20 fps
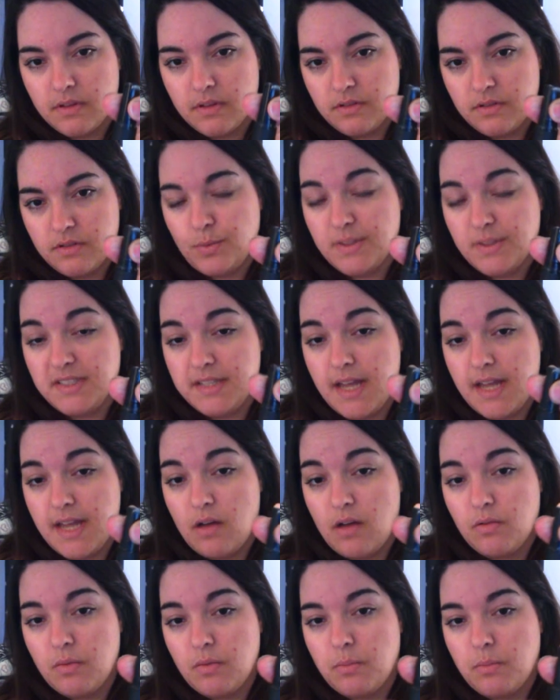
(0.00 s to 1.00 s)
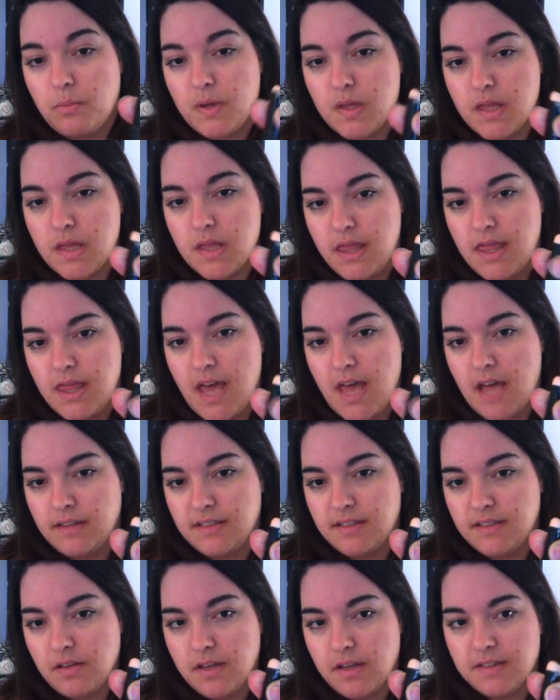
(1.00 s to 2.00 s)
twist down, but that's
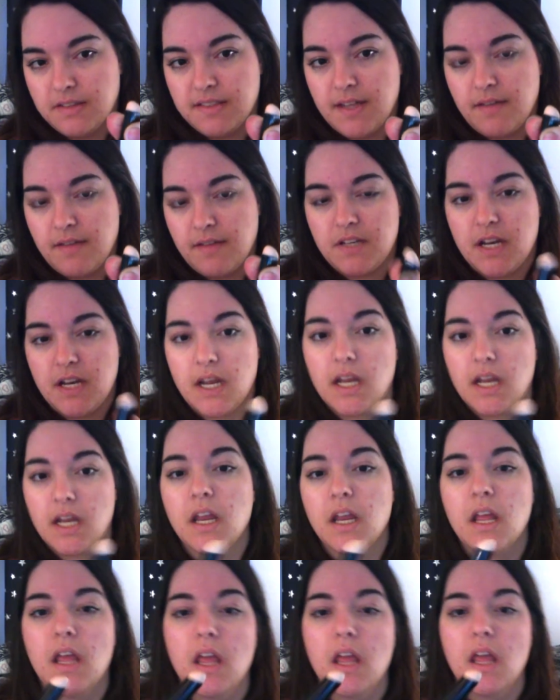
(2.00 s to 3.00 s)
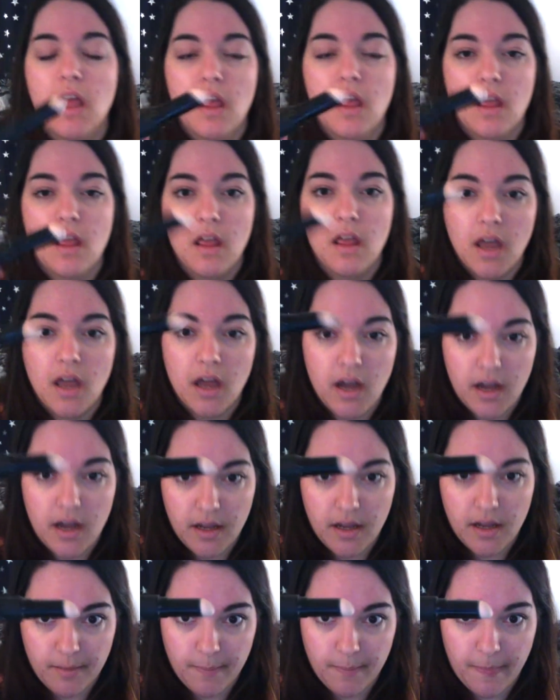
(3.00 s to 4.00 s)
all that's left in
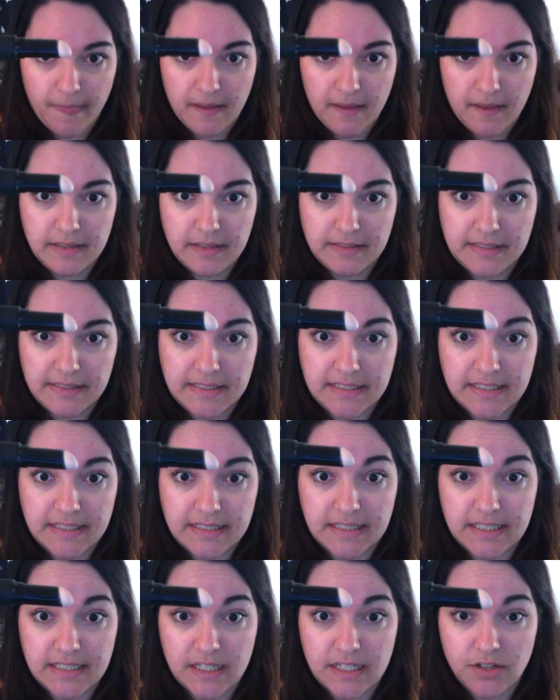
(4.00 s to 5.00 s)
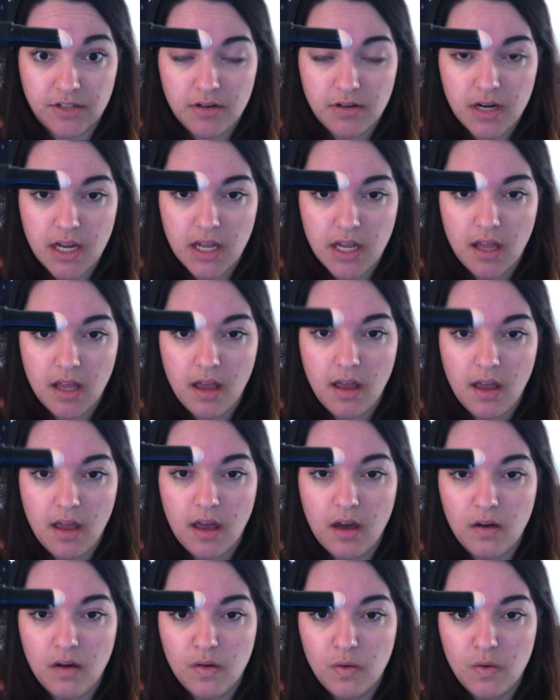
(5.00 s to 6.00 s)
it. Considering
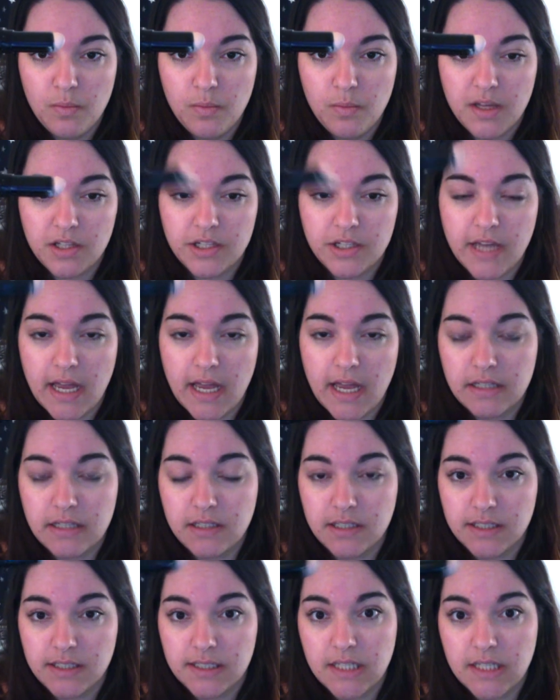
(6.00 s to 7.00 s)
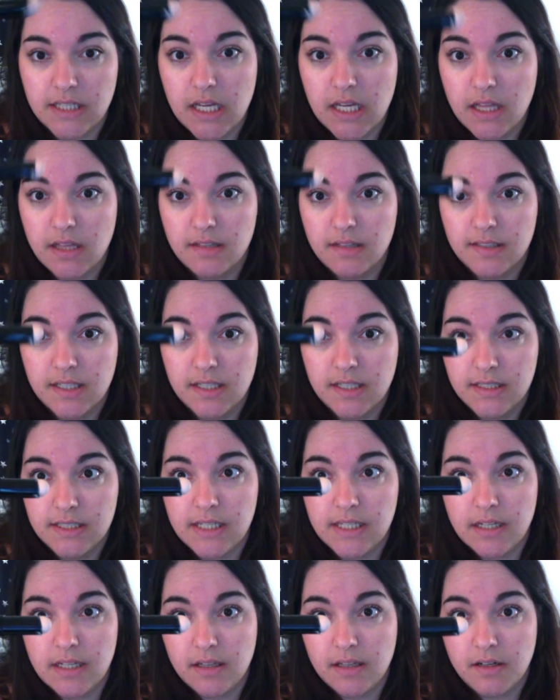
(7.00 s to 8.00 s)
how much I dislike this
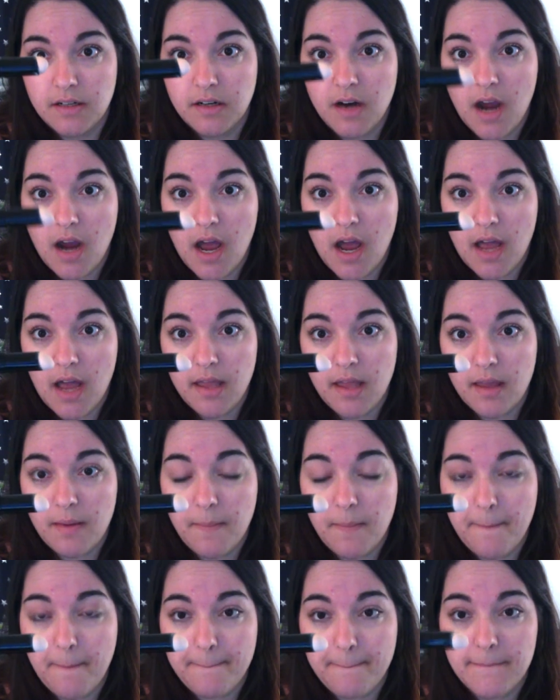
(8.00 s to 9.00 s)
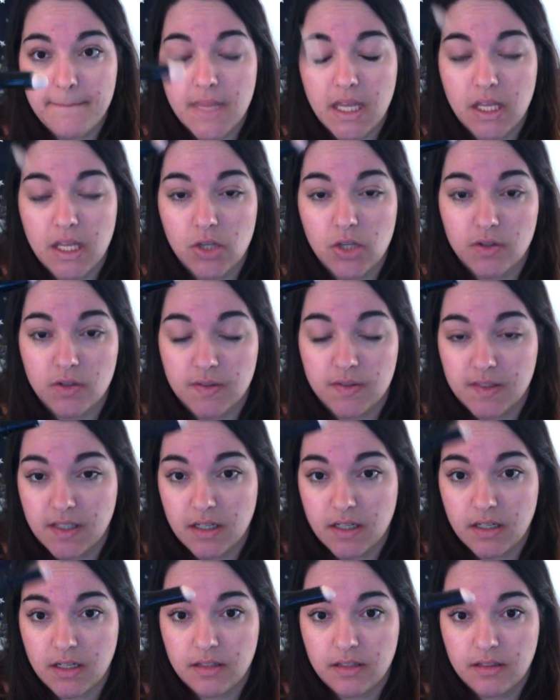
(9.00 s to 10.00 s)
concealer, I am just
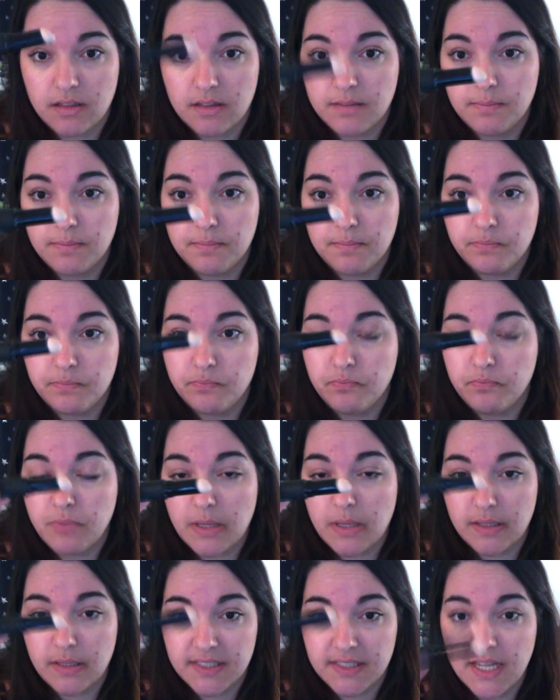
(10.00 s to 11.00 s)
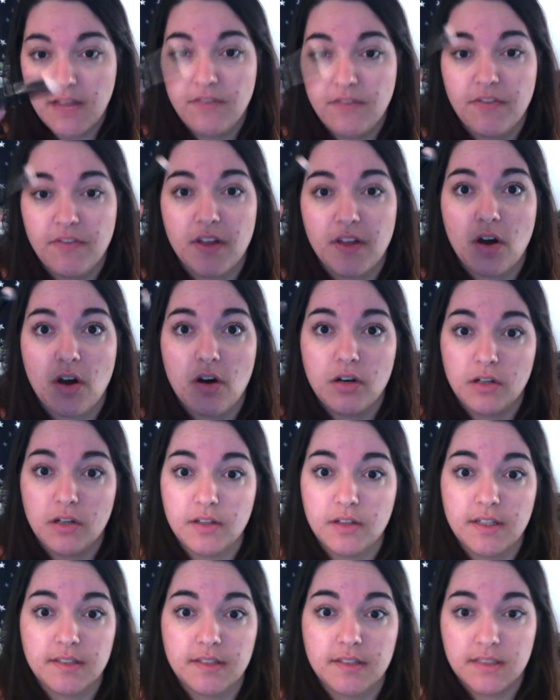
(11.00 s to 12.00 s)
gonna be safe and call
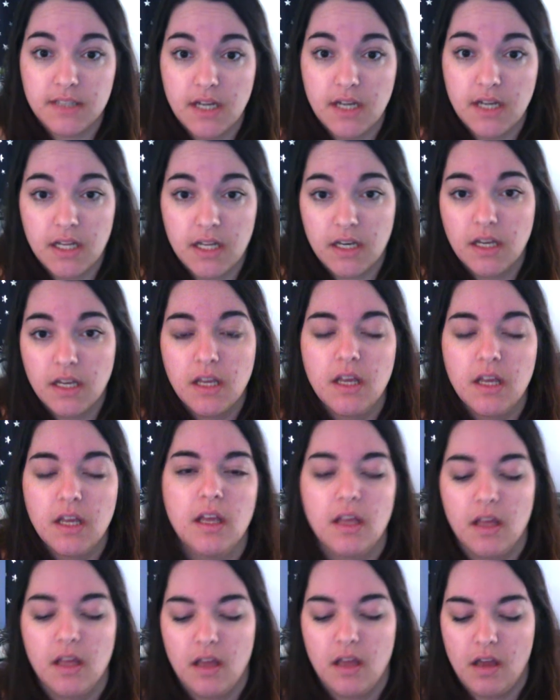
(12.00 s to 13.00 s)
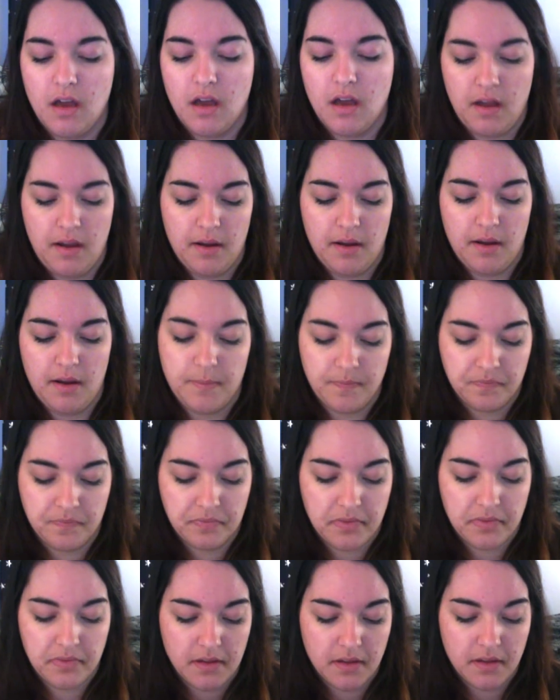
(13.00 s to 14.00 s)
this done.
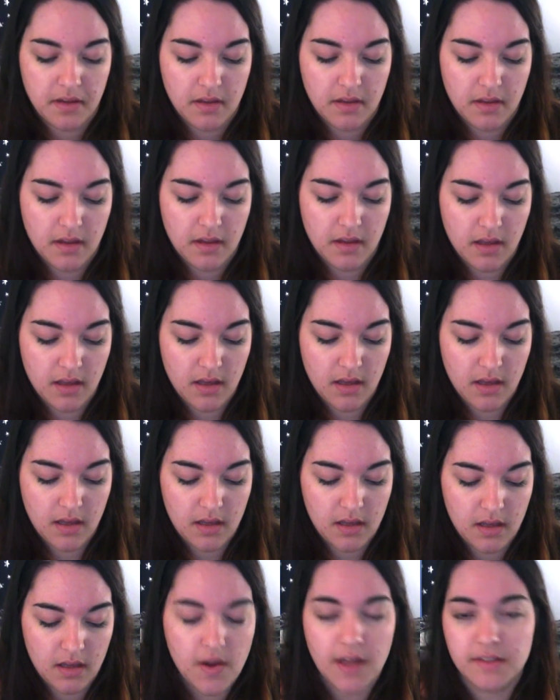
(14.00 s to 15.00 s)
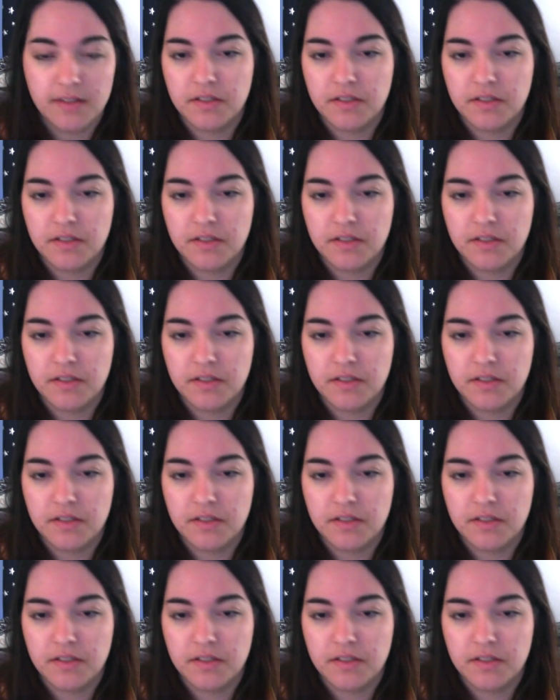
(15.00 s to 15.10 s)
You guys